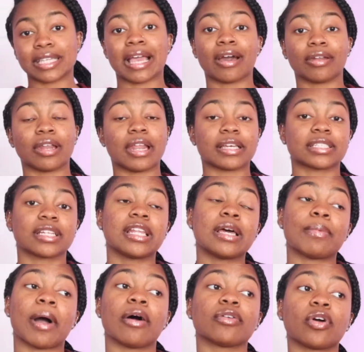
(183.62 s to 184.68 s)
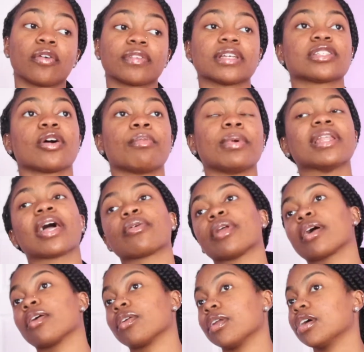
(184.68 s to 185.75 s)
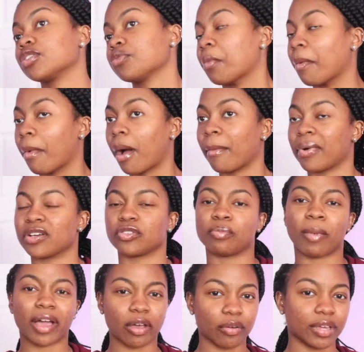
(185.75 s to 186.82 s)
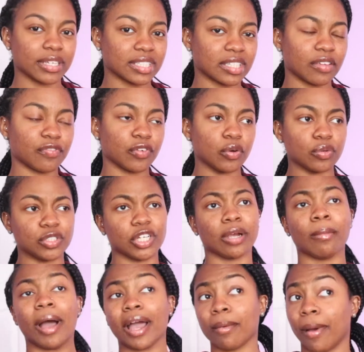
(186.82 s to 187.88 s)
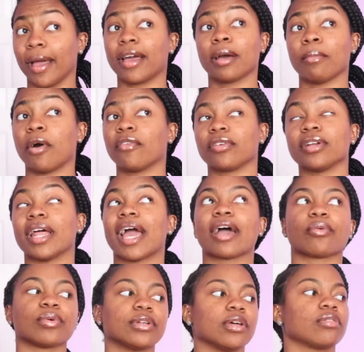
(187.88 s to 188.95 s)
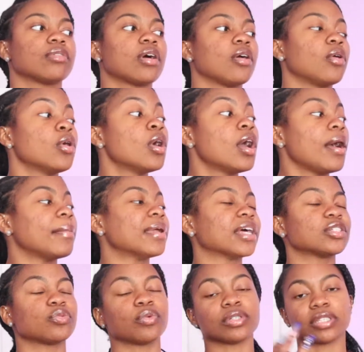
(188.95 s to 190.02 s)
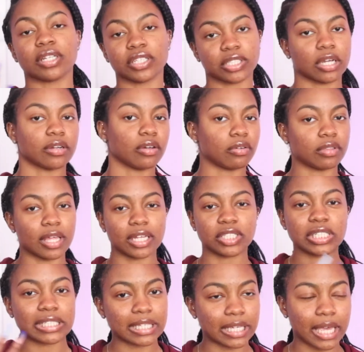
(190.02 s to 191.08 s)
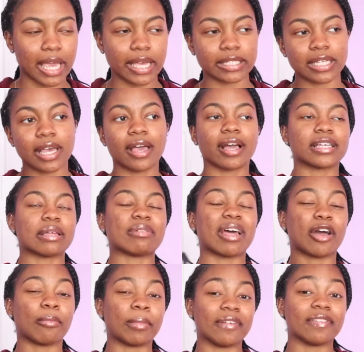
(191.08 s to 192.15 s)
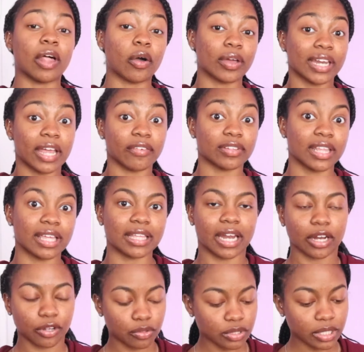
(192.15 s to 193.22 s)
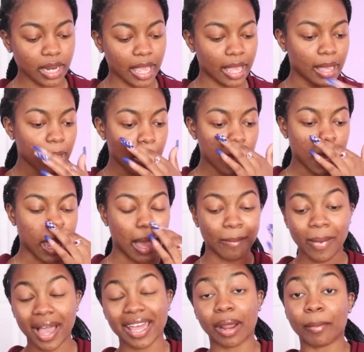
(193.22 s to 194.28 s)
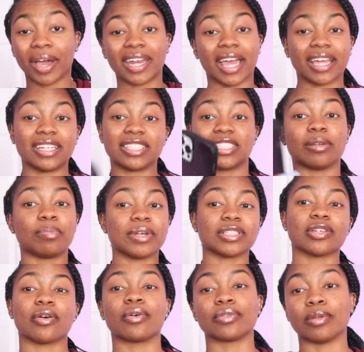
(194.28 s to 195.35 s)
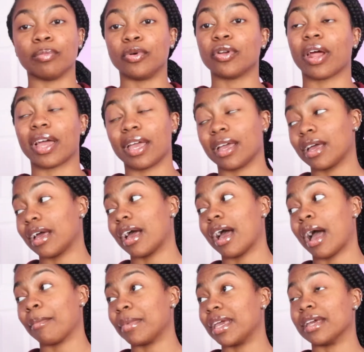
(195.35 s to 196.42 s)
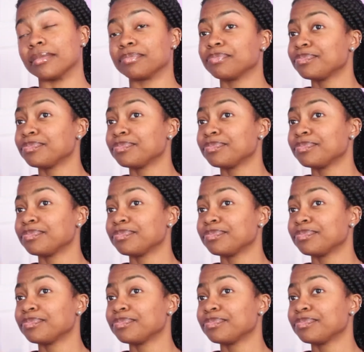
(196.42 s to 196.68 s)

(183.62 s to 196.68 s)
y'all in the next clip. I don't know if it's gonna be like when I go to lunch with my mom, because we might go get seafood. Jeremiah might come over today. I really don't know, but I just wanted to let y'all know that just in case, because I'm not gonna be vlogging everything that I do today. I might not. It just depends on the mood I'm in.